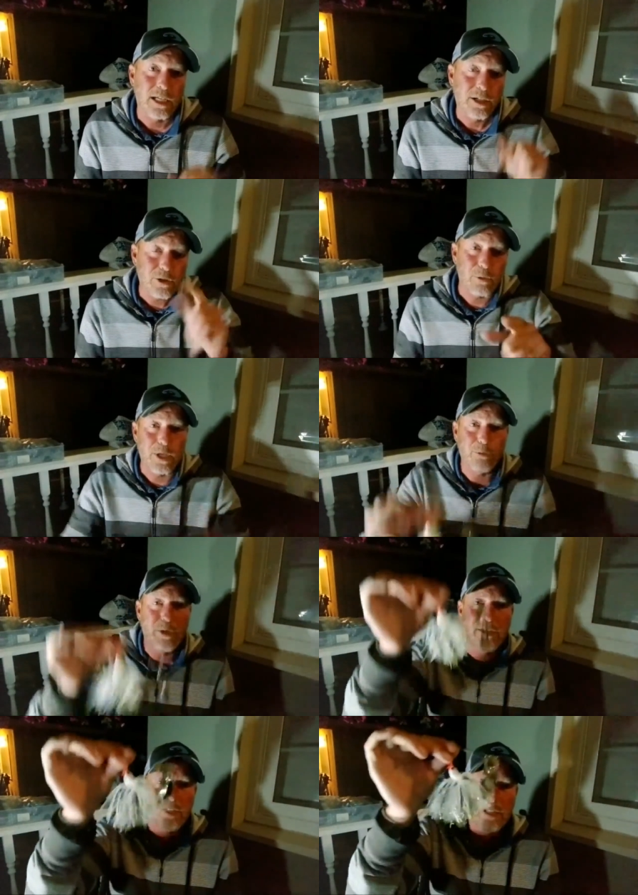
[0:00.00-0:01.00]
you're the one that
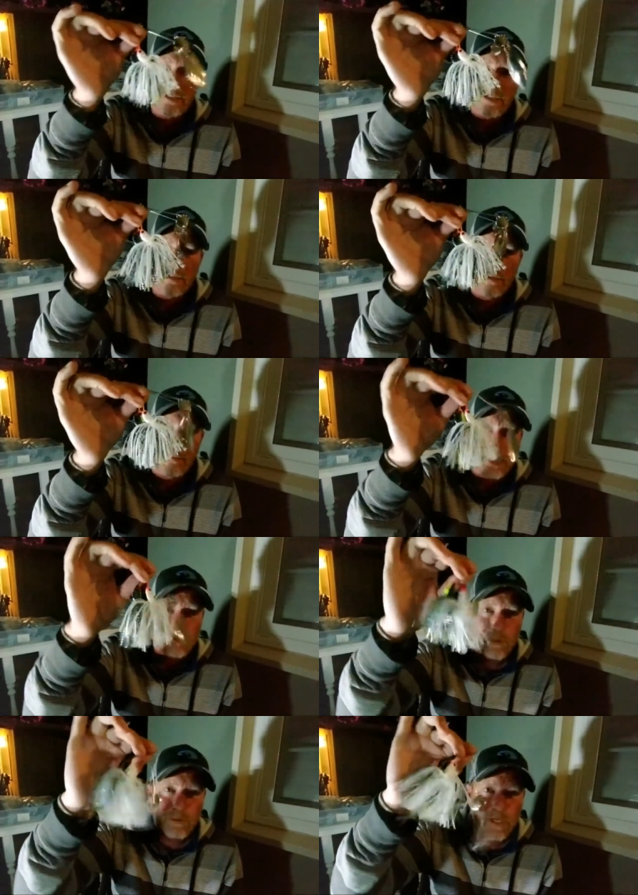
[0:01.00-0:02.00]
wins these custom made
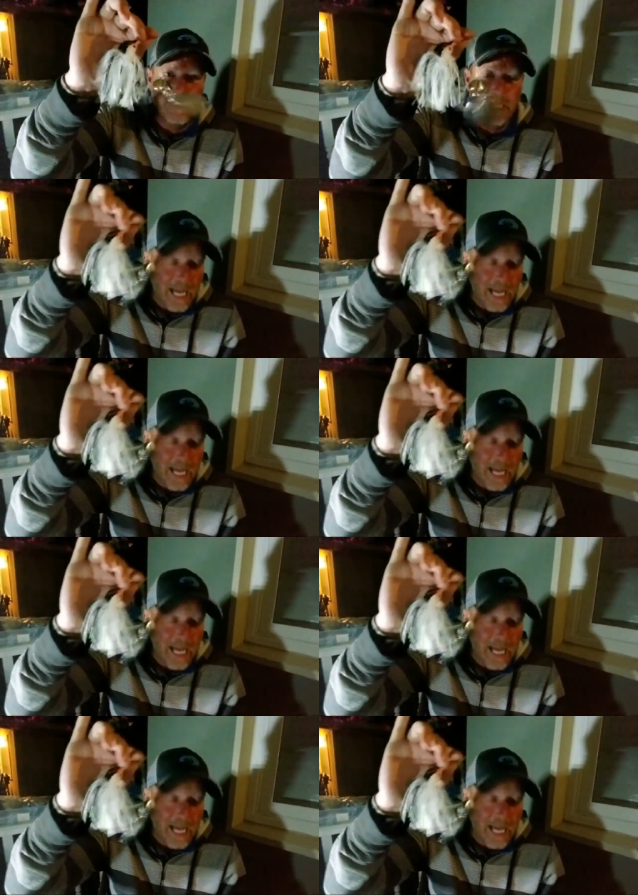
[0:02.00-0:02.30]
spinnerbaits.